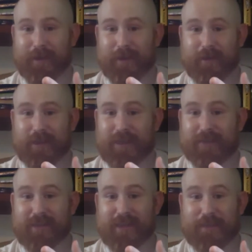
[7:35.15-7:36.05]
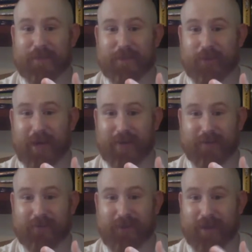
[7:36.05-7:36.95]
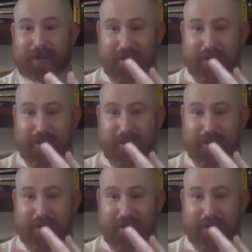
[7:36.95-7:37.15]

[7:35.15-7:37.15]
he doesn't need to be taught how to fight.